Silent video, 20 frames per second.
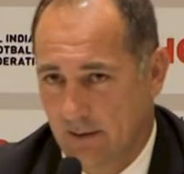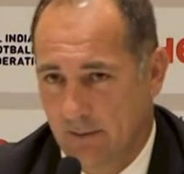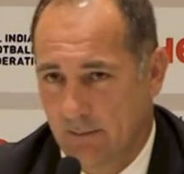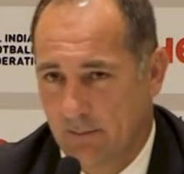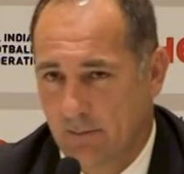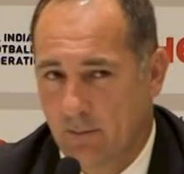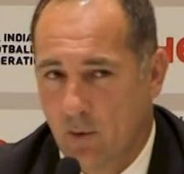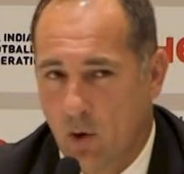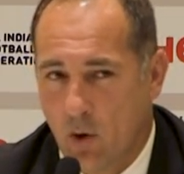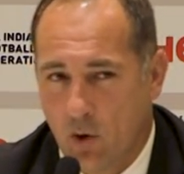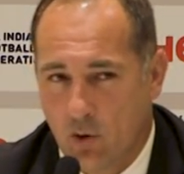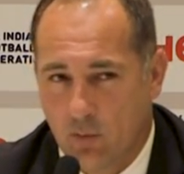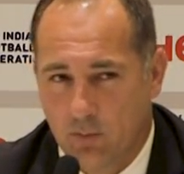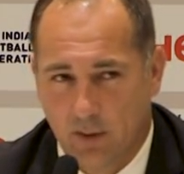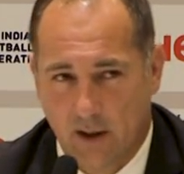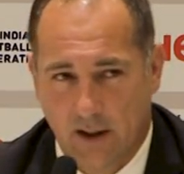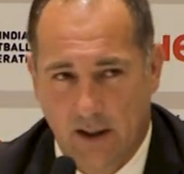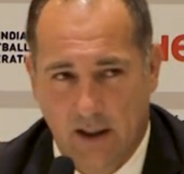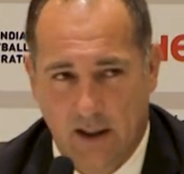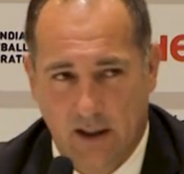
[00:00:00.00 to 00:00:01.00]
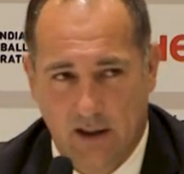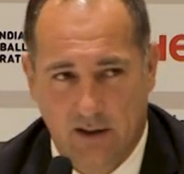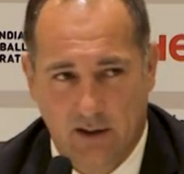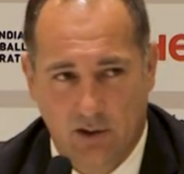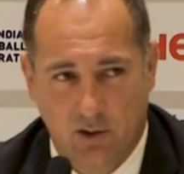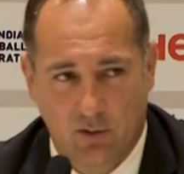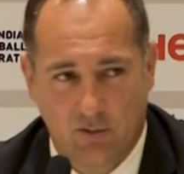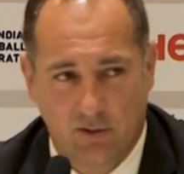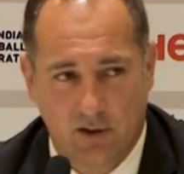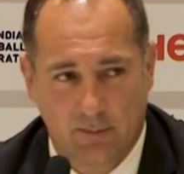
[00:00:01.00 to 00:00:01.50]
more players
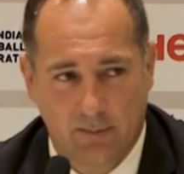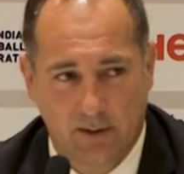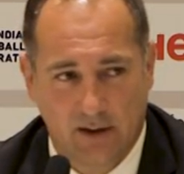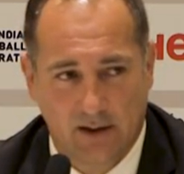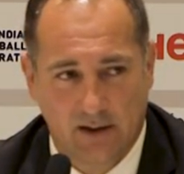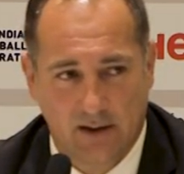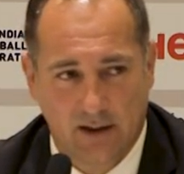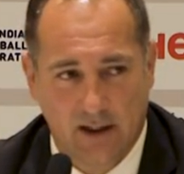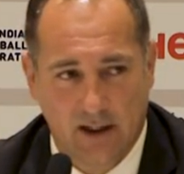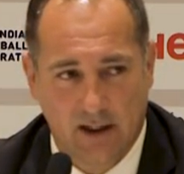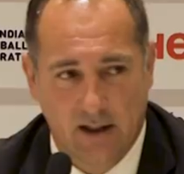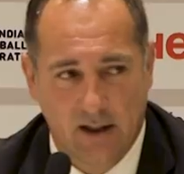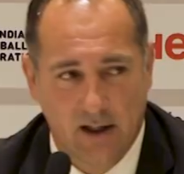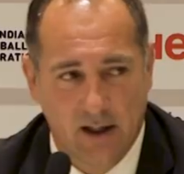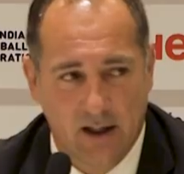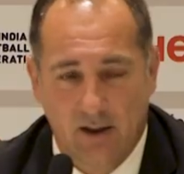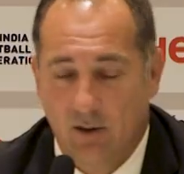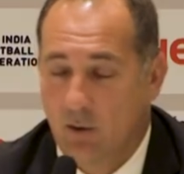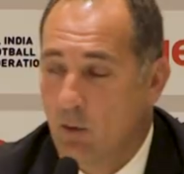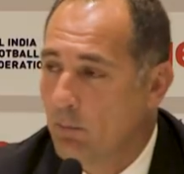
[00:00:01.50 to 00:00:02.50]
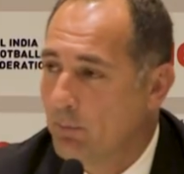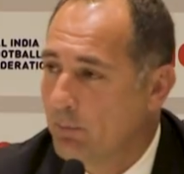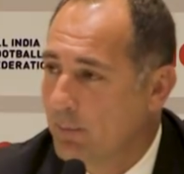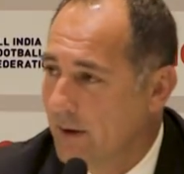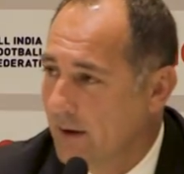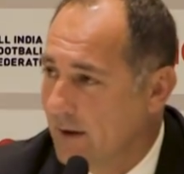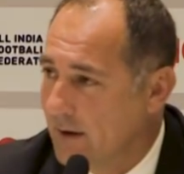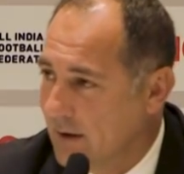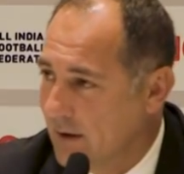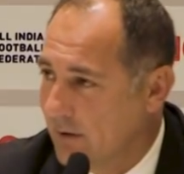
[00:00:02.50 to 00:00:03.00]
who will be there
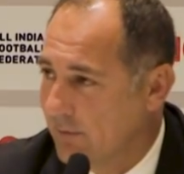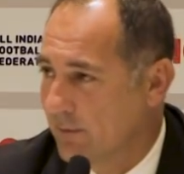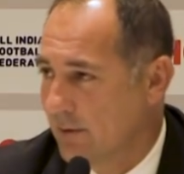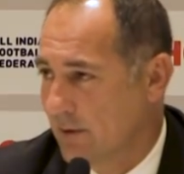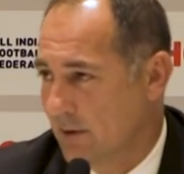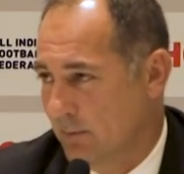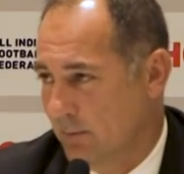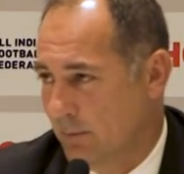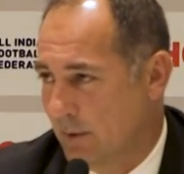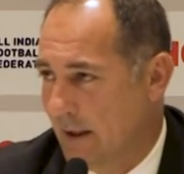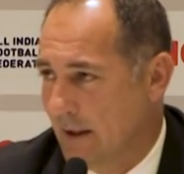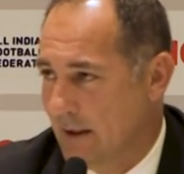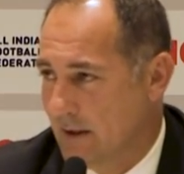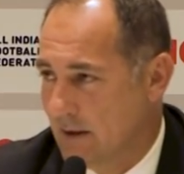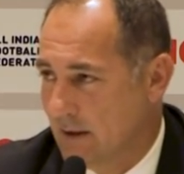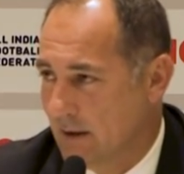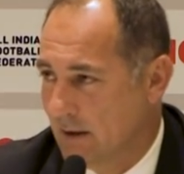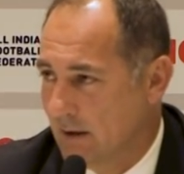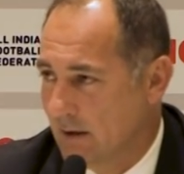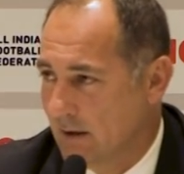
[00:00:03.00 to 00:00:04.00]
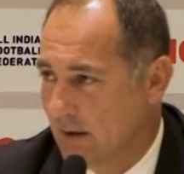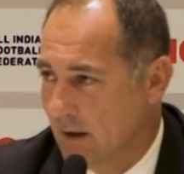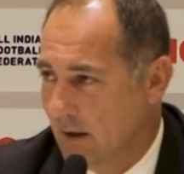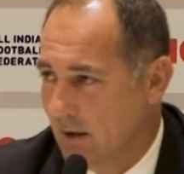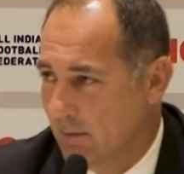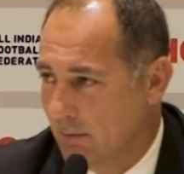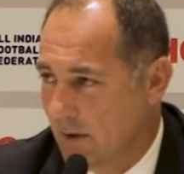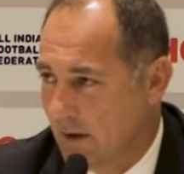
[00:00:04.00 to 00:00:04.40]
competing for the place in the team.